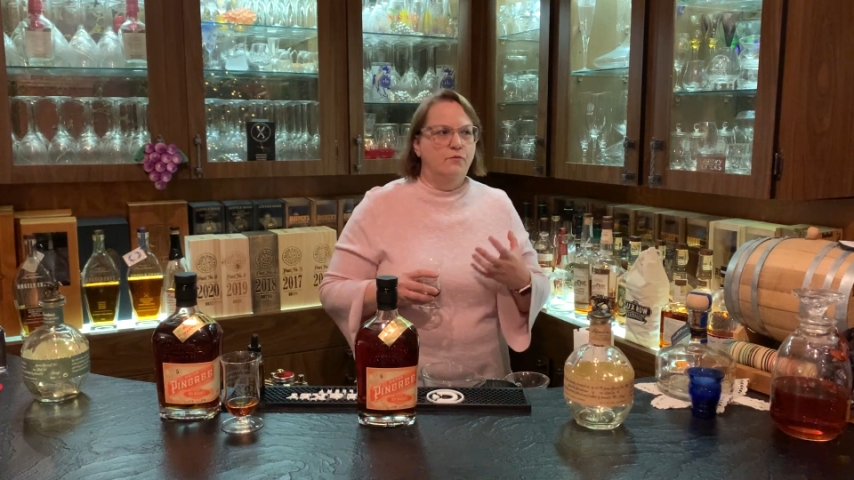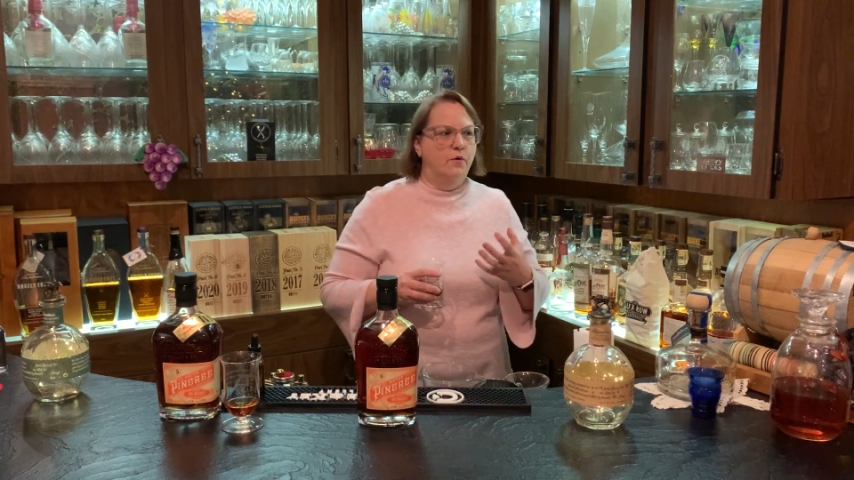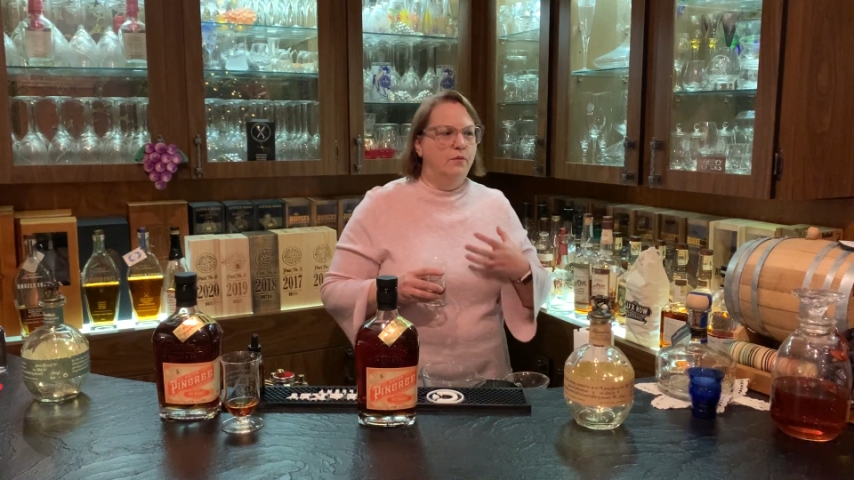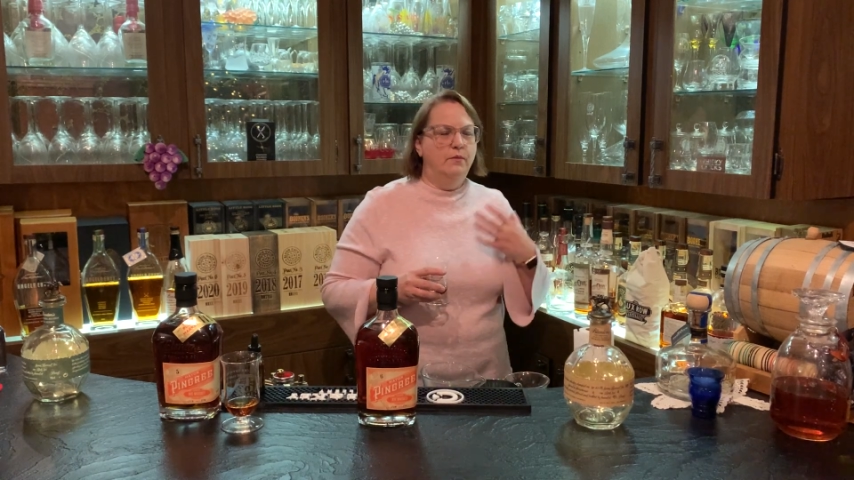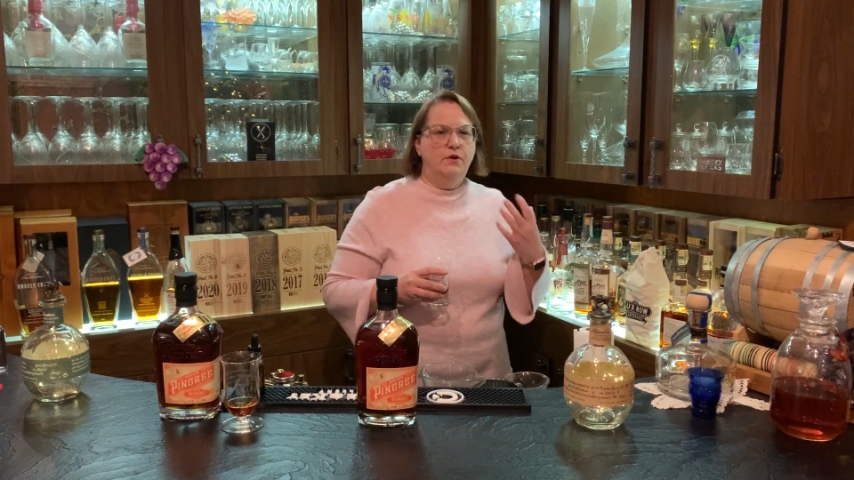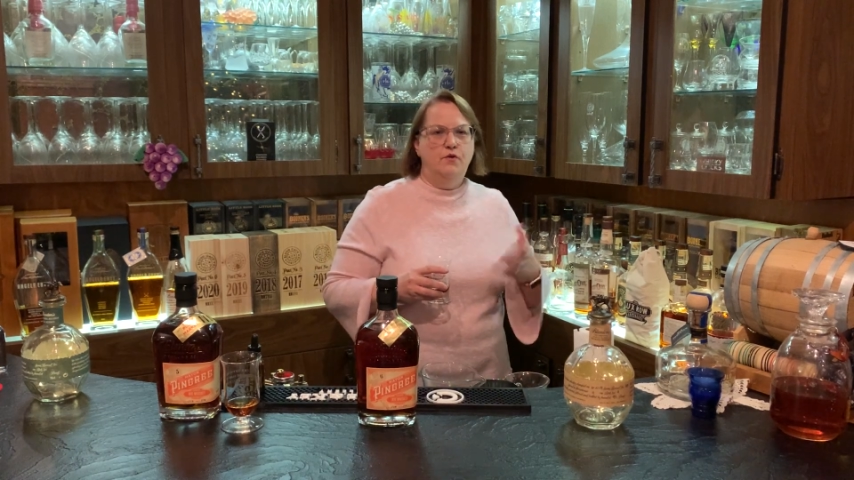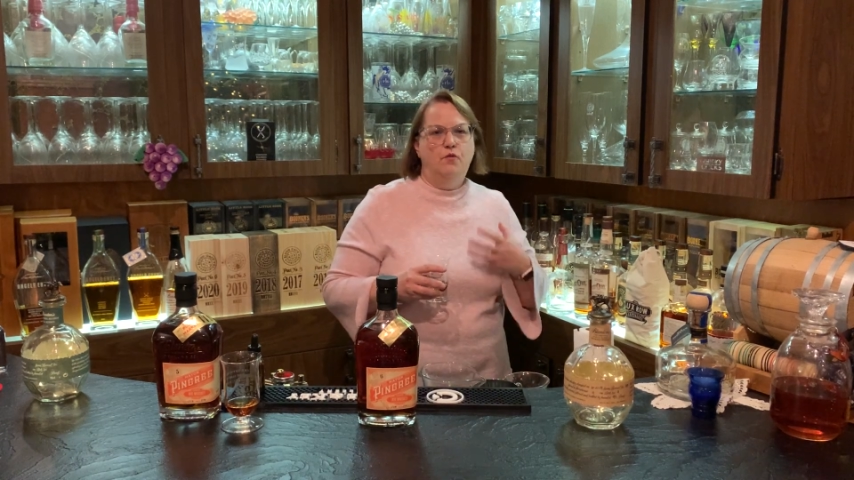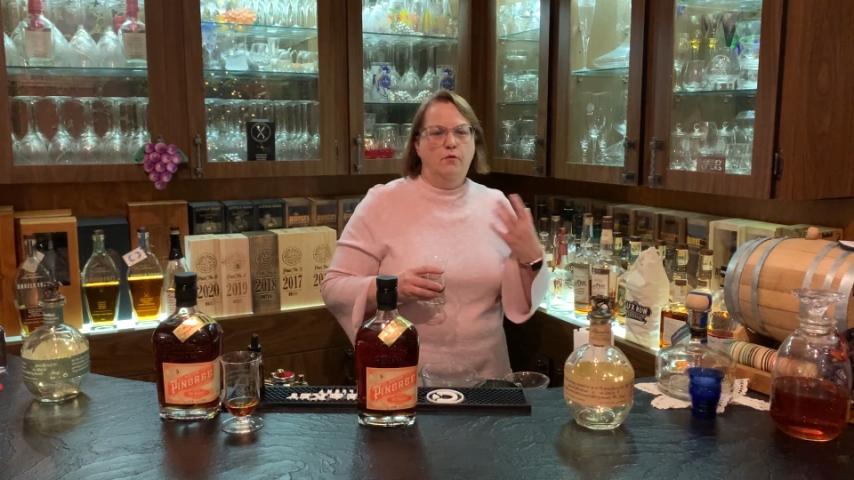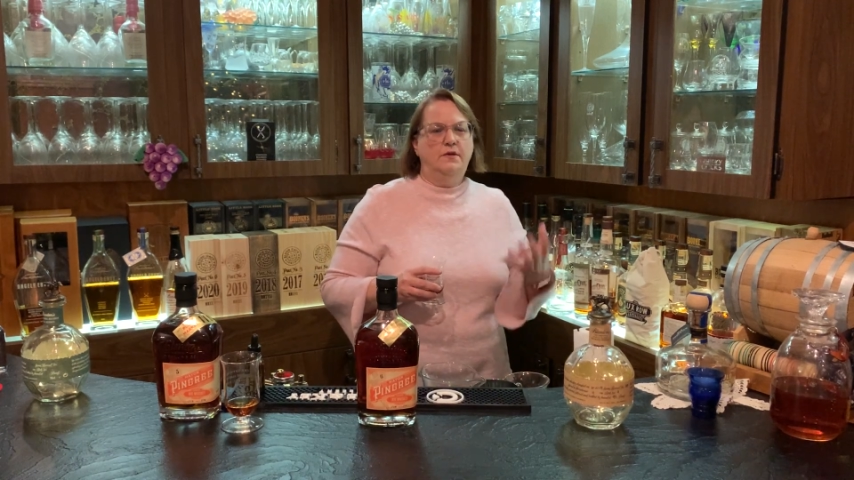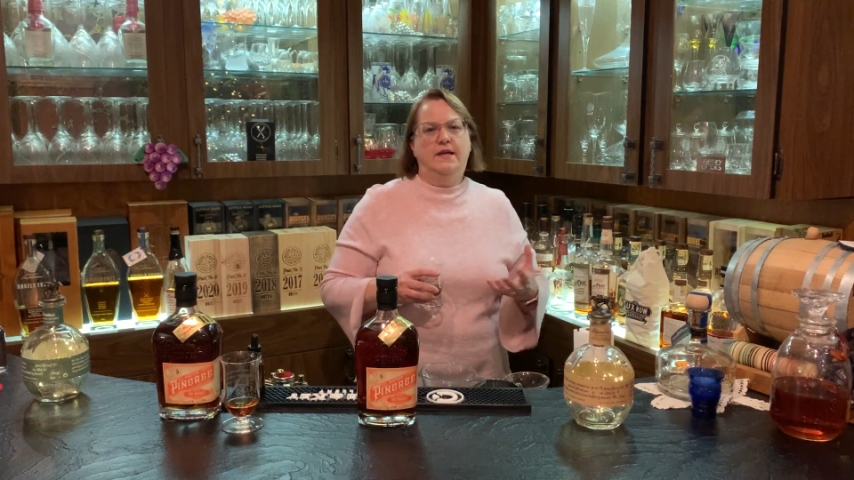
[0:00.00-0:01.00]
what we would
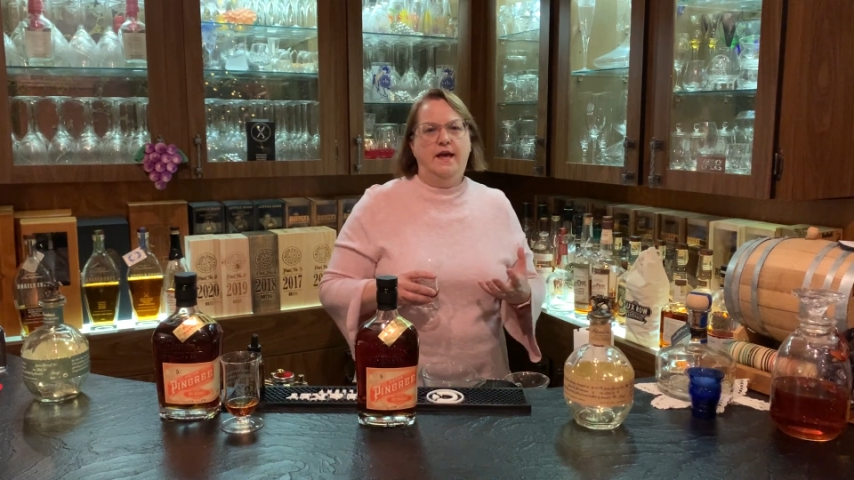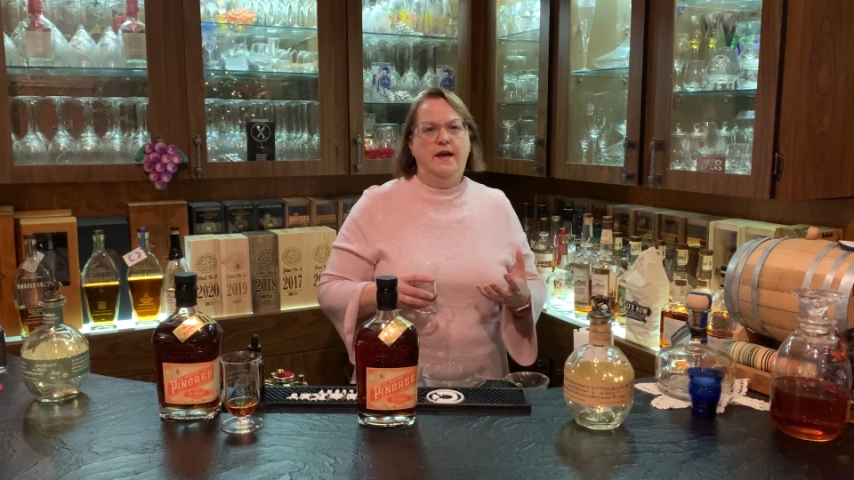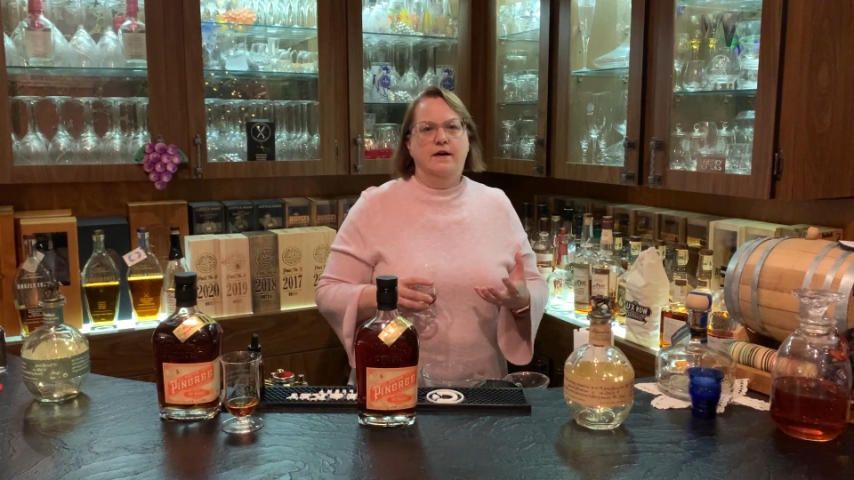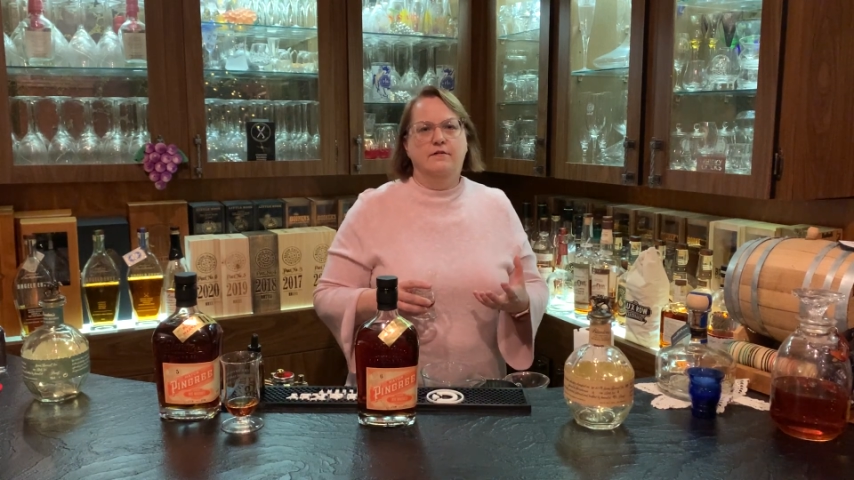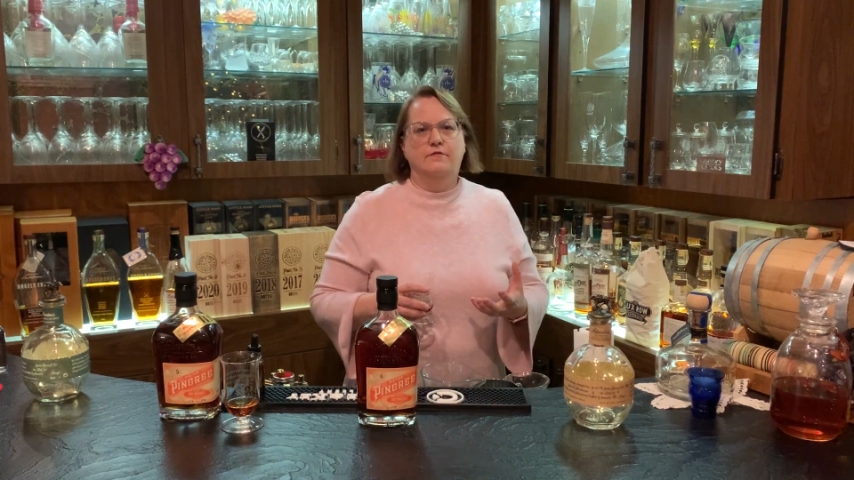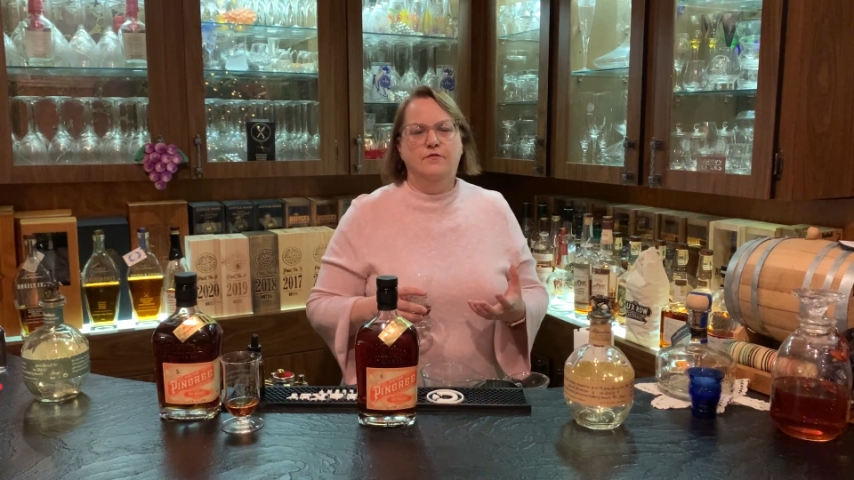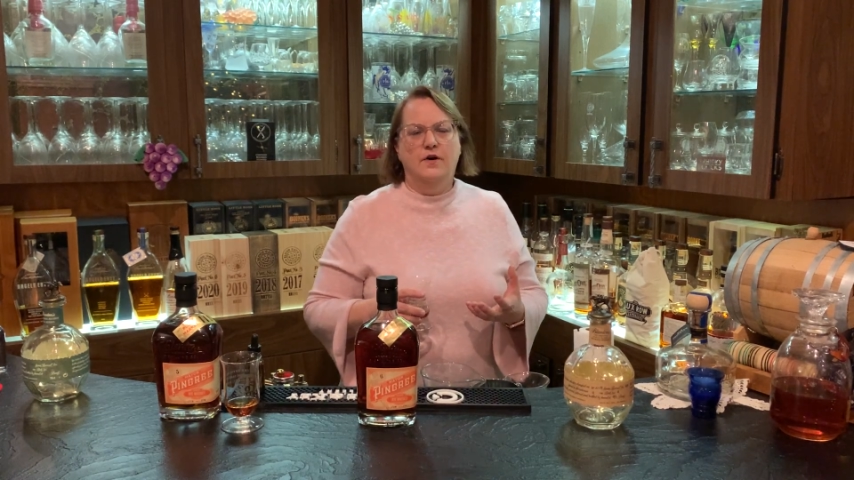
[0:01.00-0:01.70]
normally have